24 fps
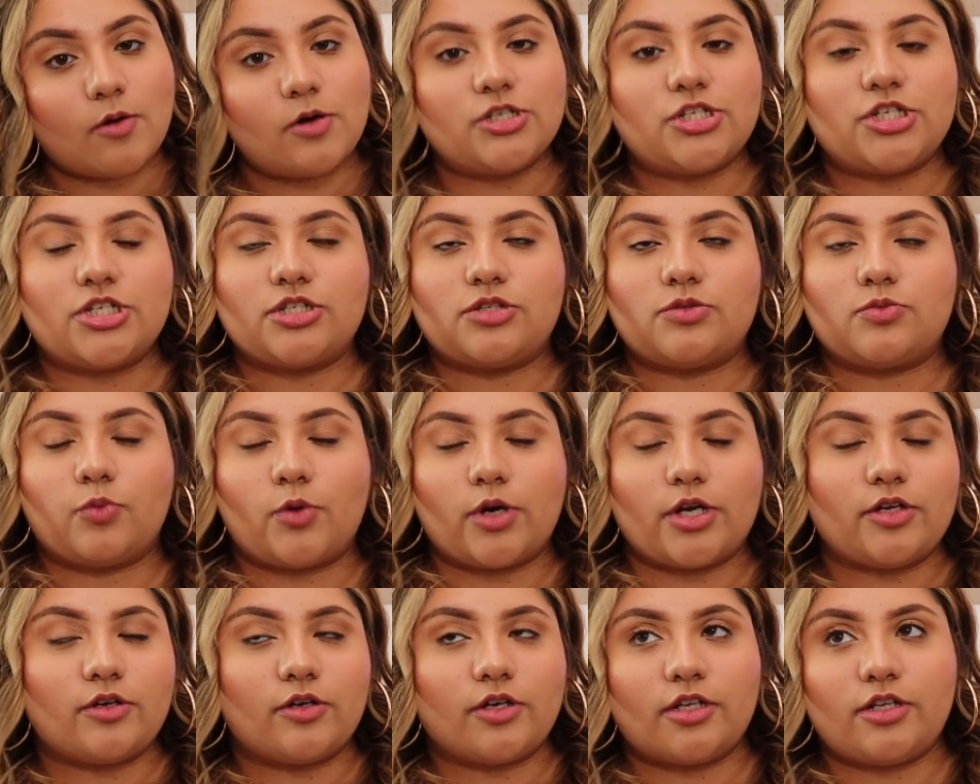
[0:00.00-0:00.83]
which is
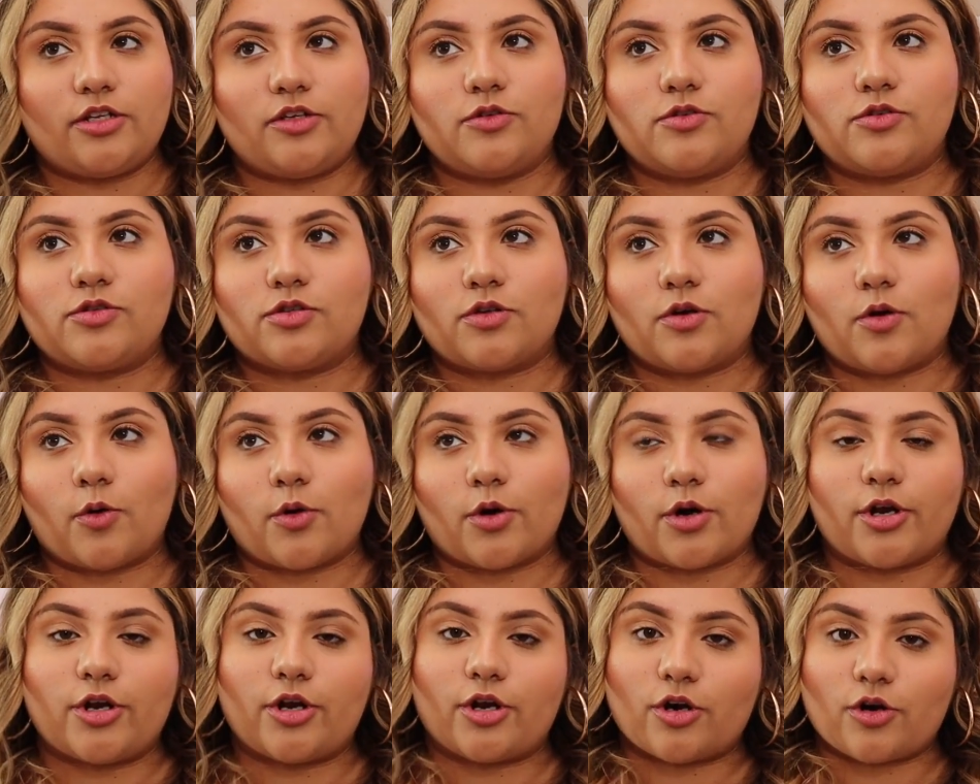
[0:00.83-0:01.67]
what you can use to
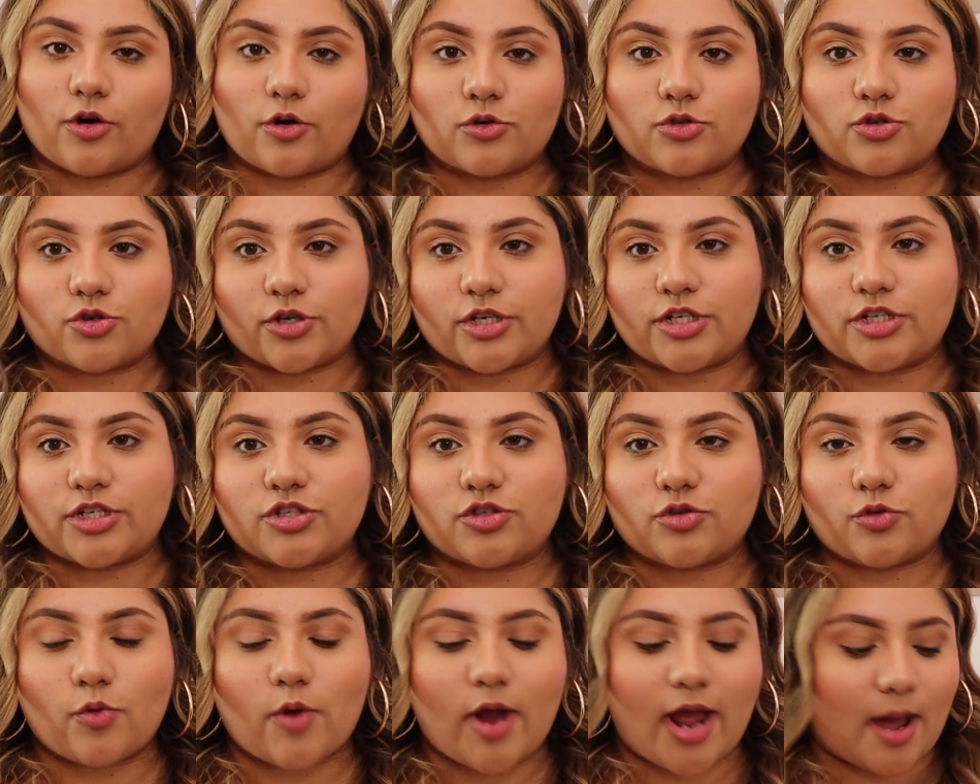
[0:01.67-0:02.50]
order your groceries
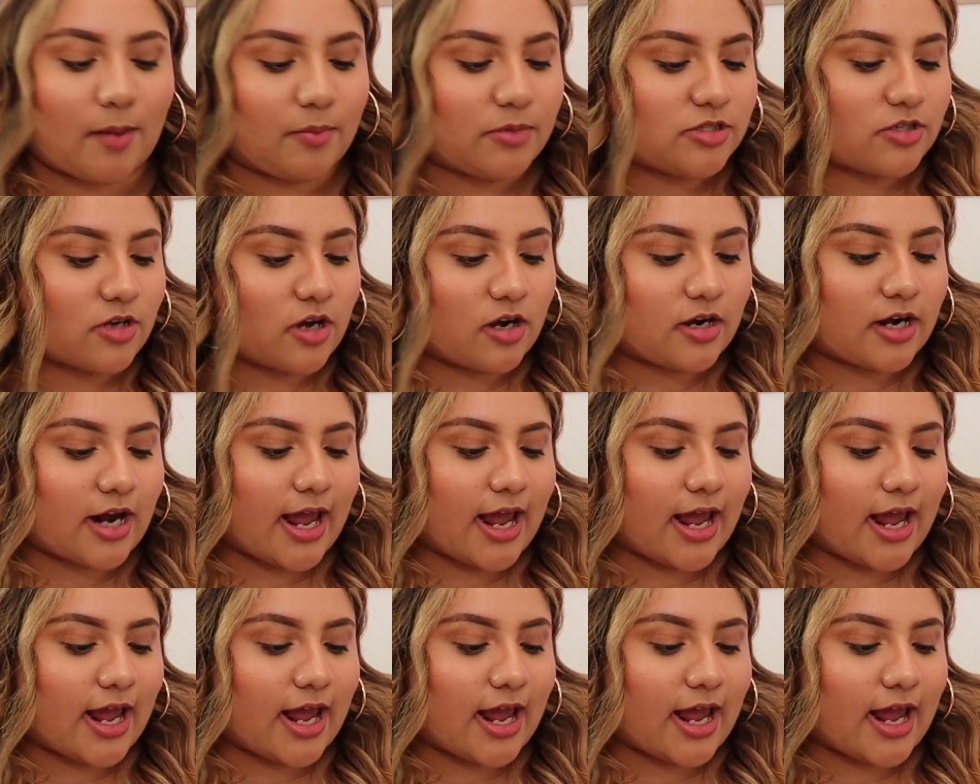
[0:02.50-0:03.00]
through Amazon,